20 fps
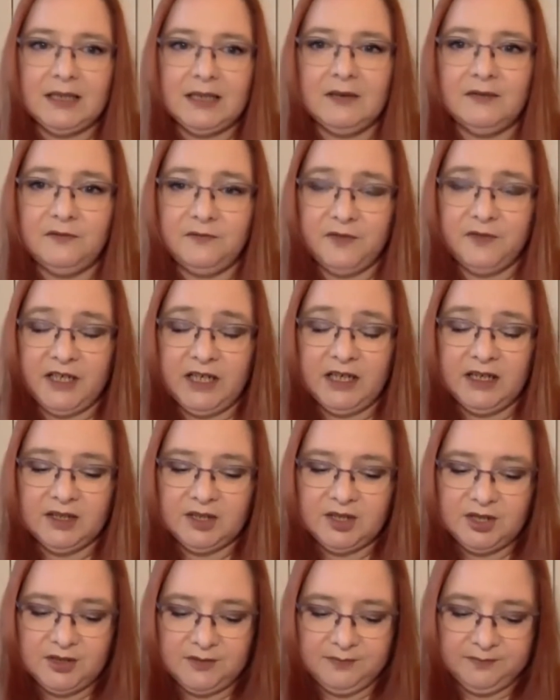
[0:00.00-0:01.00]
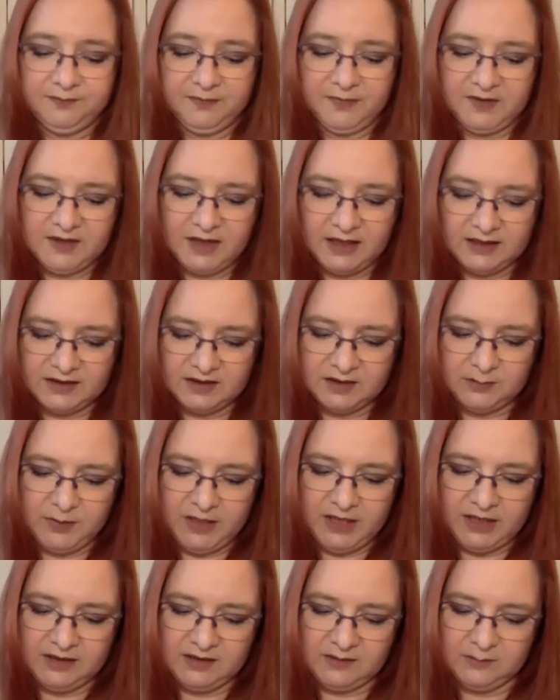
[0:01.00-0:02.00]
finish. That's
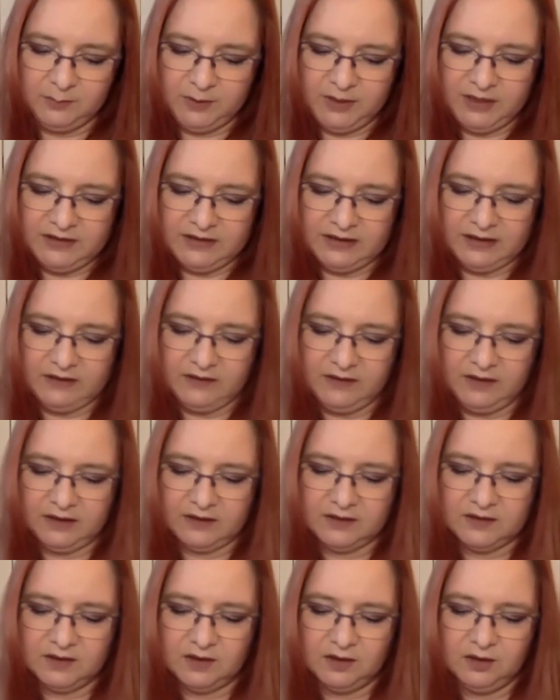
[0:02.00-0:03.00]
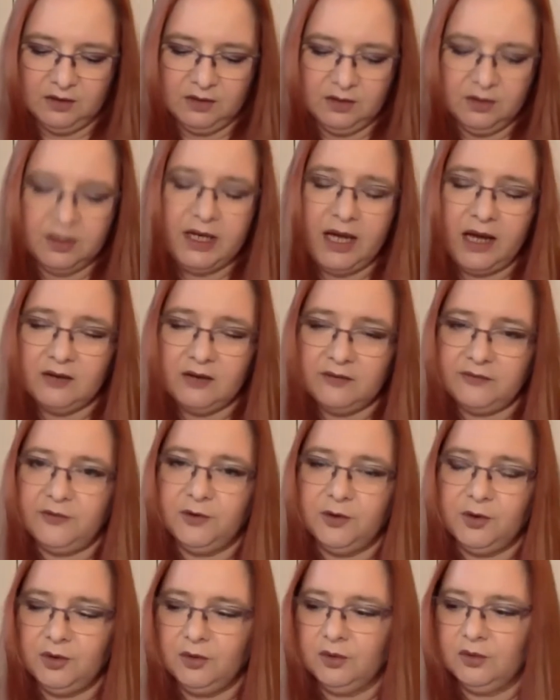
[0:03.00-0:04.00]
the basic thing. So look out
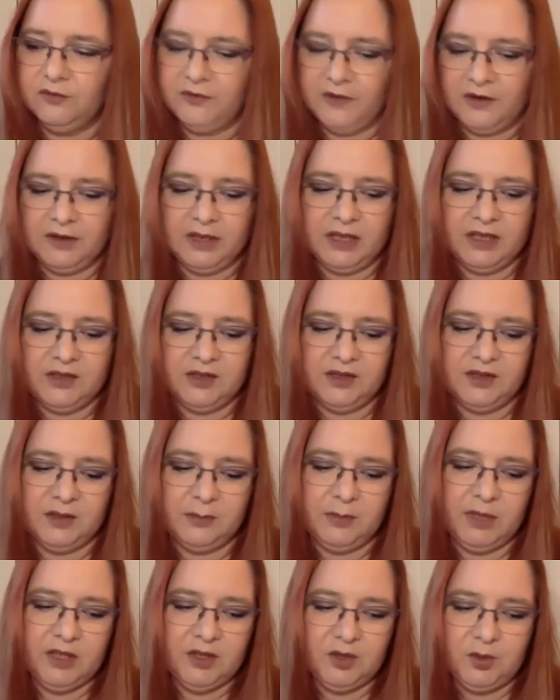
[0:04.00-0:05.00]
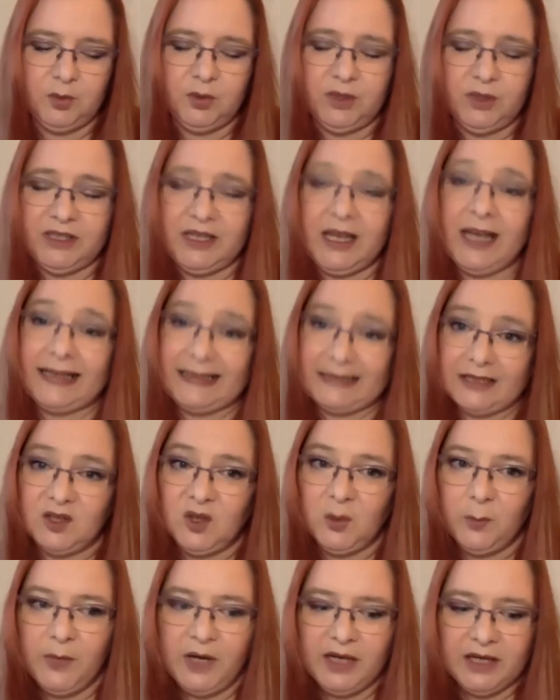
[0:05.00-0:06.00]
for your foundations and make sure it hasn't
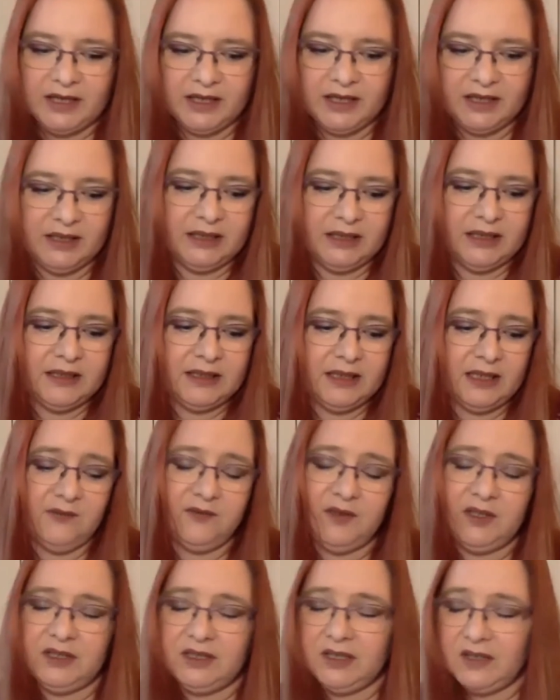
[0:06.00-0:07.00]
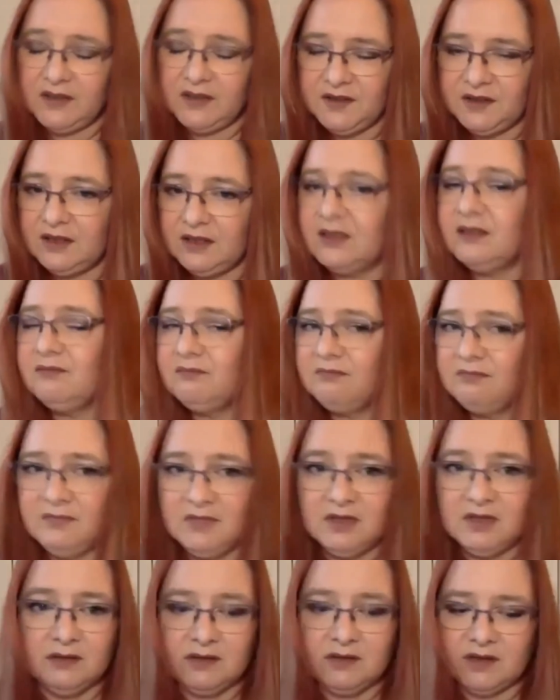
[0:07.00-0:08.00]
got mica in it. If it doesn't,
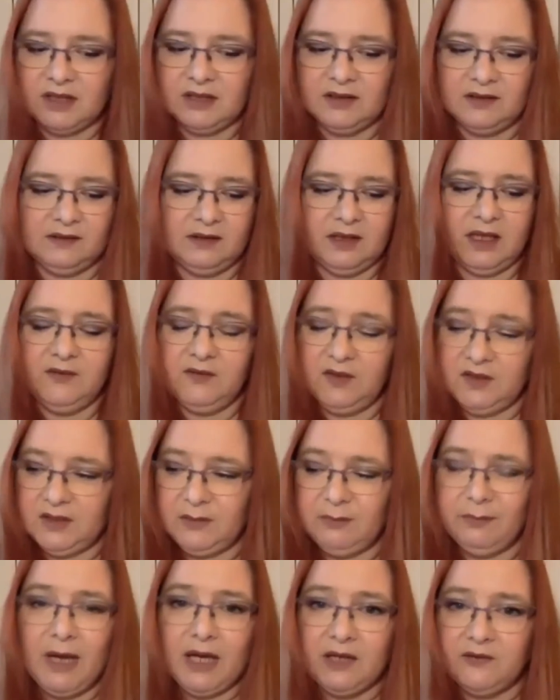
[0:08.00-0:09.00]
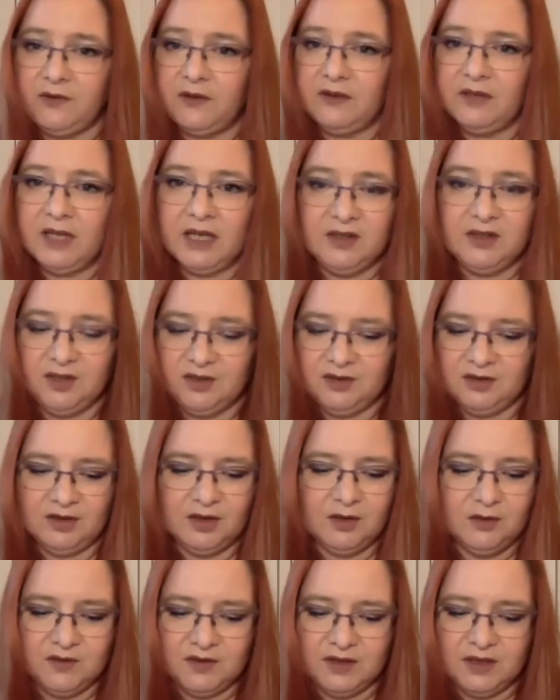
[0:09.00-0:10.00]
use it. If it's a matte foundation,
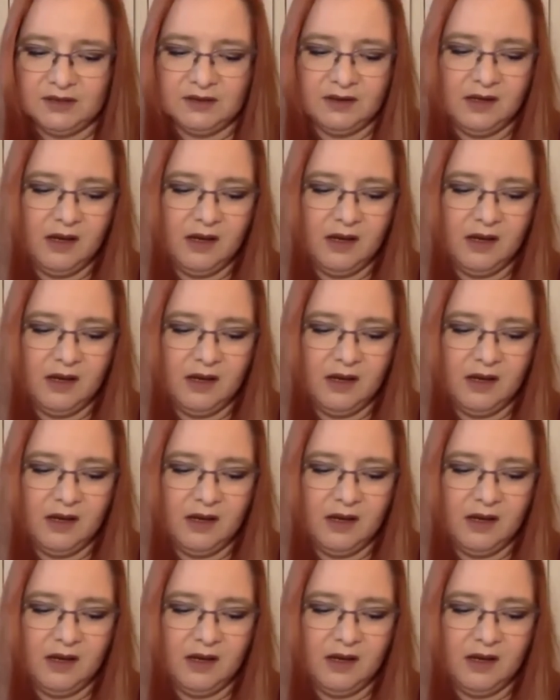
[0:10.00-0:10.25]
use it.